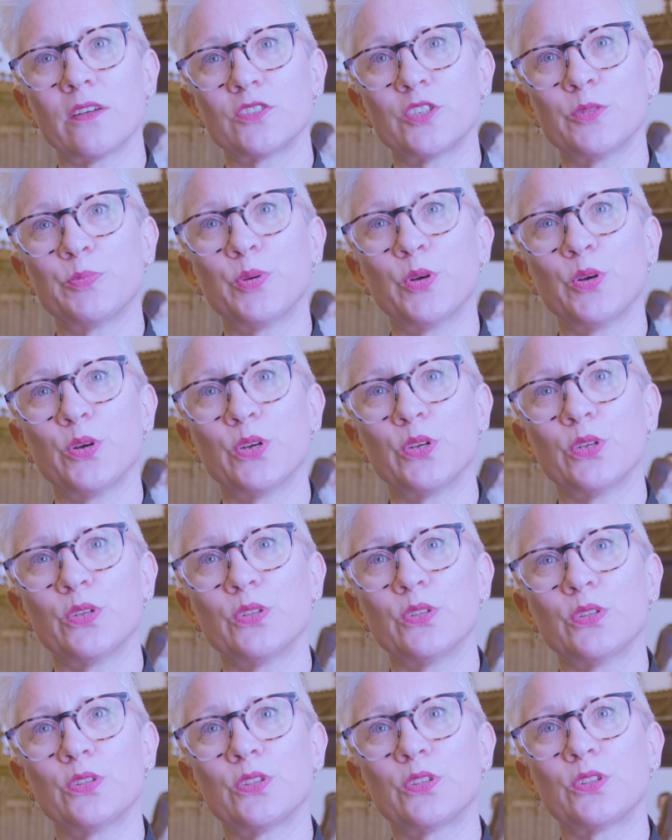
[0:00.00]
to put
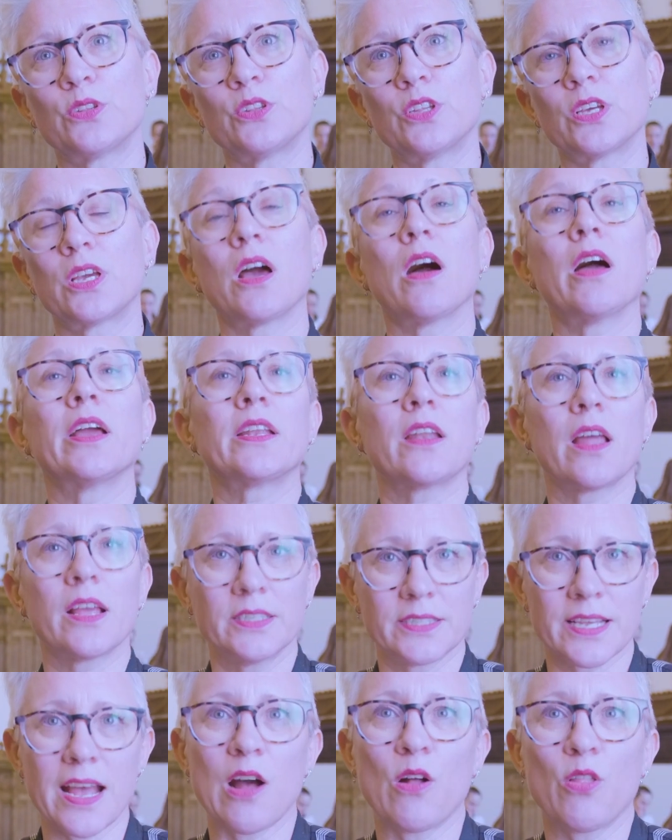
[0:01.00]
the
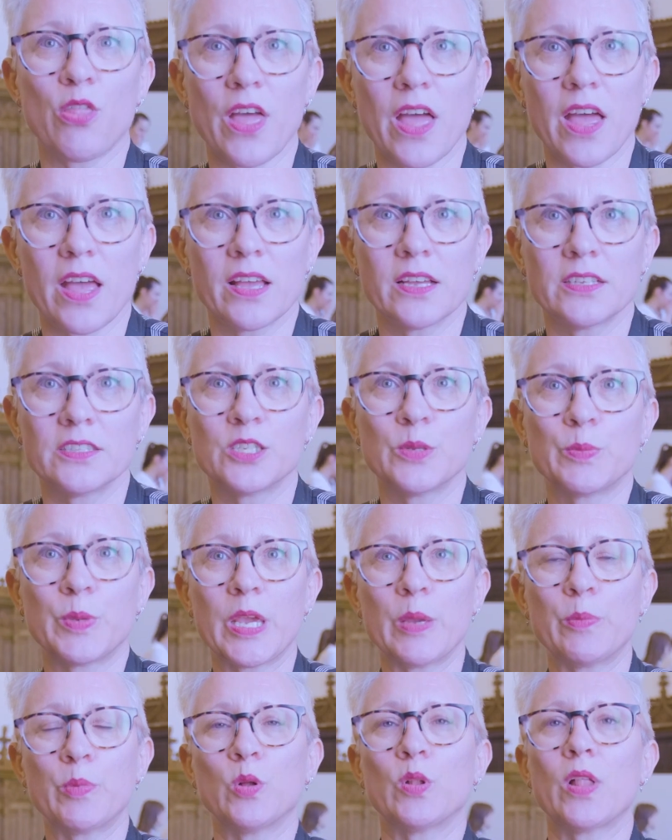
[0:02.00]
guidelines out there to
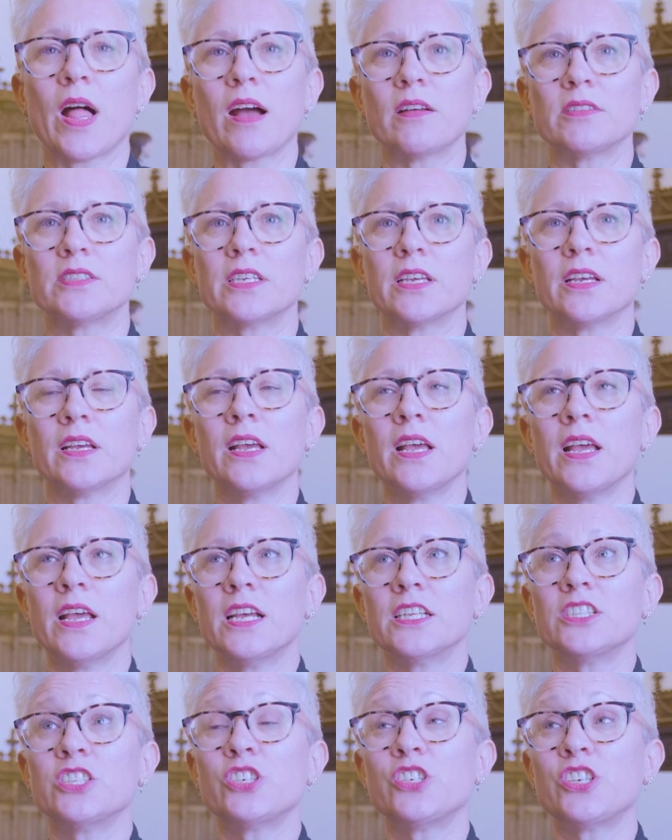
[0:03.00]
people, how
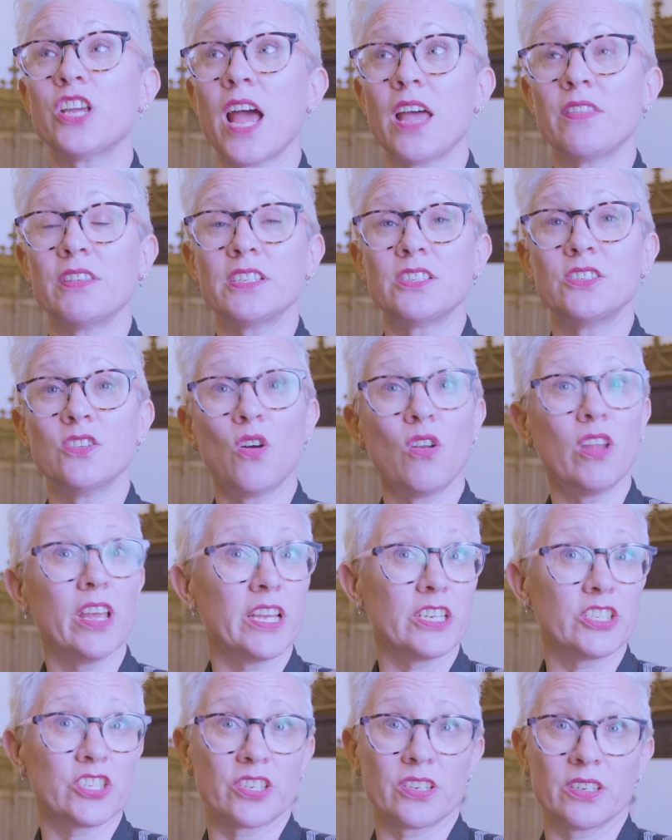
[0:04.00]
to share this
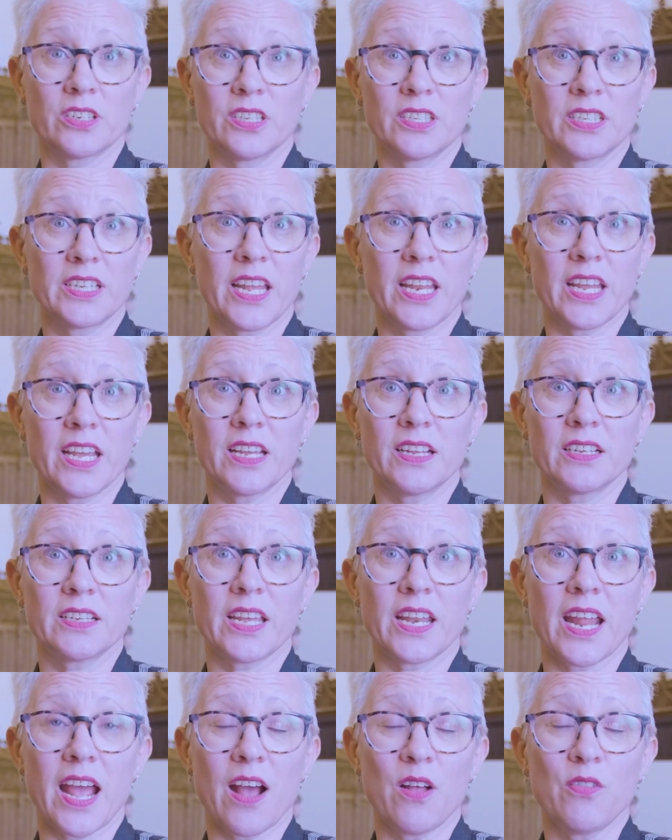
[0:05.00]
knowledge and get
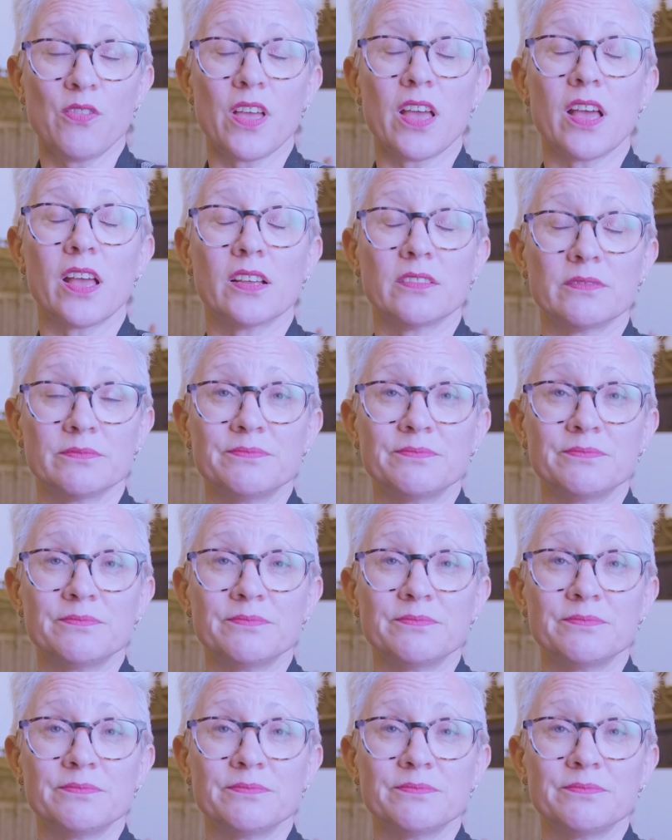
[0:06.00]
it out there.